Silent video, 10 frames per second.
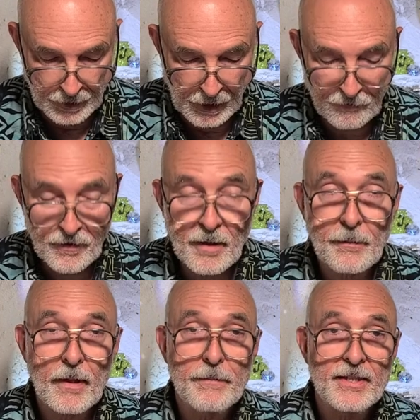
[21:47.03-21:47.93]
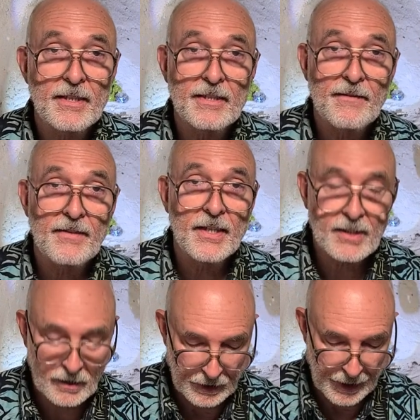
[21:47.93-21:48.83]
Now, for the purposes of
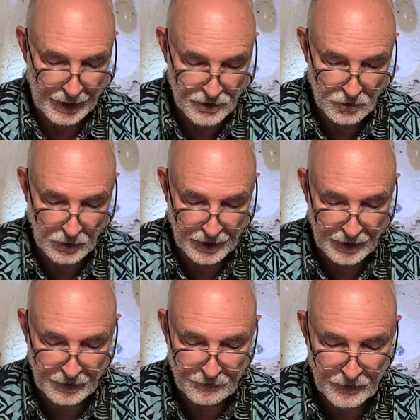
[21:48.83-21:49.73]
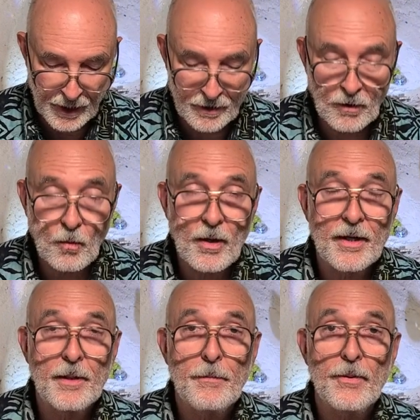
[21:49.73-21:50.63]
this class, we're going to define the
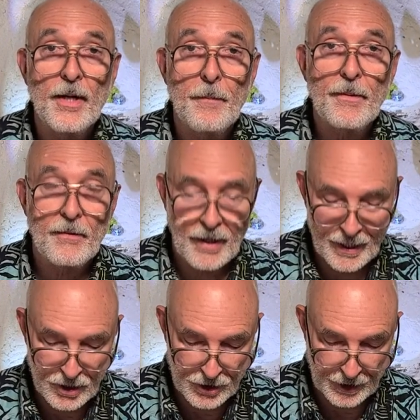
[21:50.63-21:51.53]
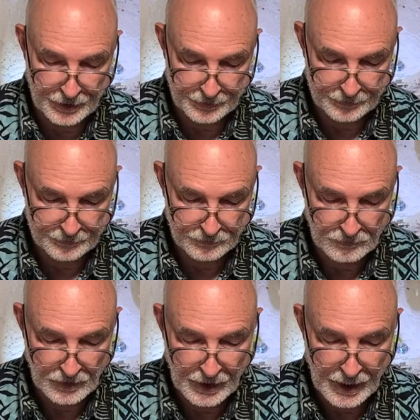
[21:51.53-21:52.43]
word preparation
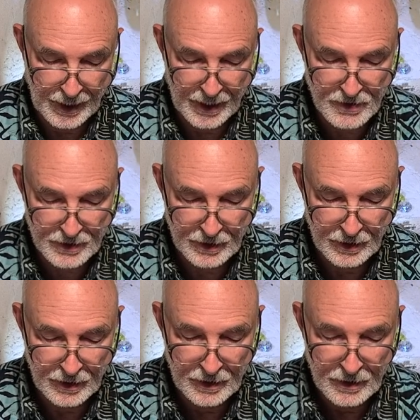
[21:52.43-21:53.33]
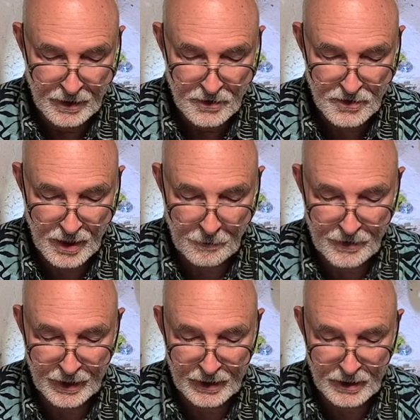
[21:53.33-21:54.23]
as
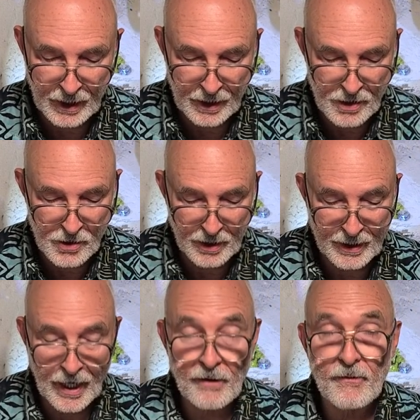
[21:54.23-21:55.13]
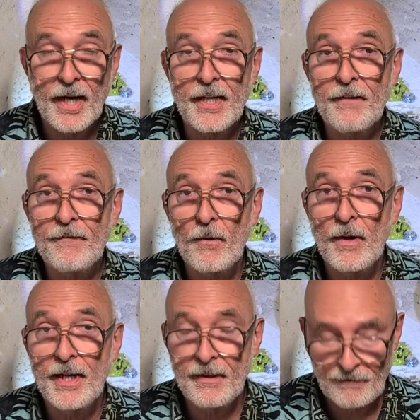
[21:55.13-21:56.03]
something done to get ready
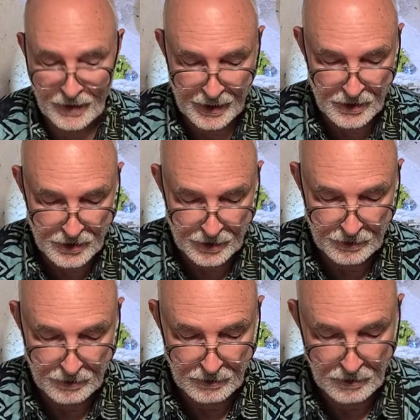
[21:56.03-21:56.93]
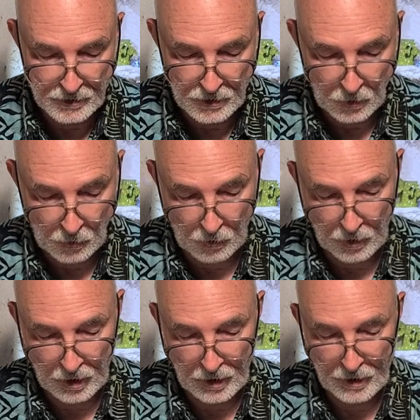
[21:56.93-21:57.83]
for an event,
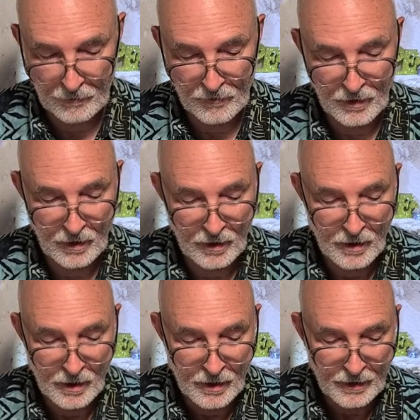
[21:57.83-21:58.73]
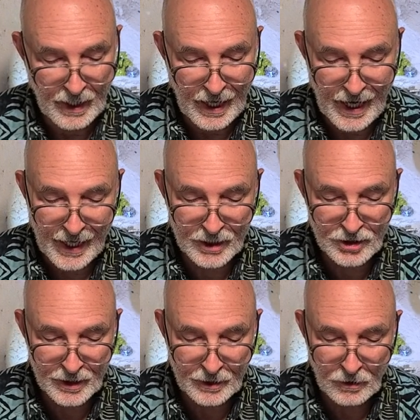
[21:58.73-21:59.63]
or the
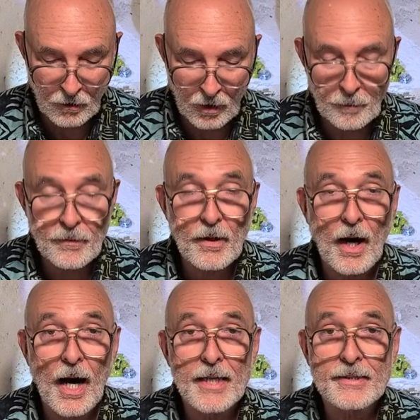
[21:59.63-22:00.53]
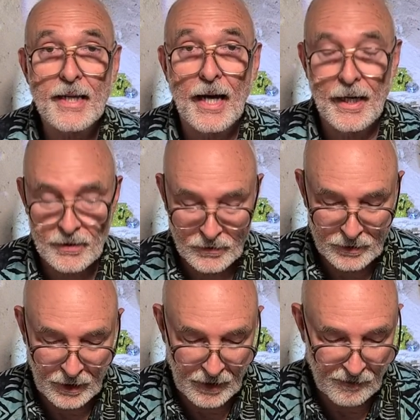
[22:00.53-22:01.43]
action or
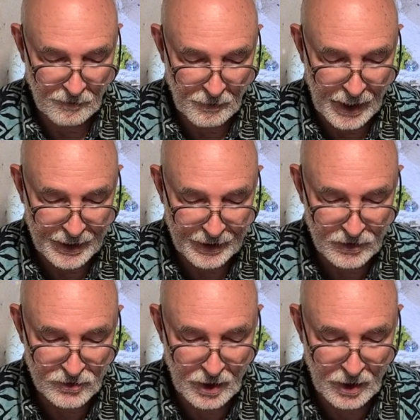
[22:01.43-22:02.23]
process of making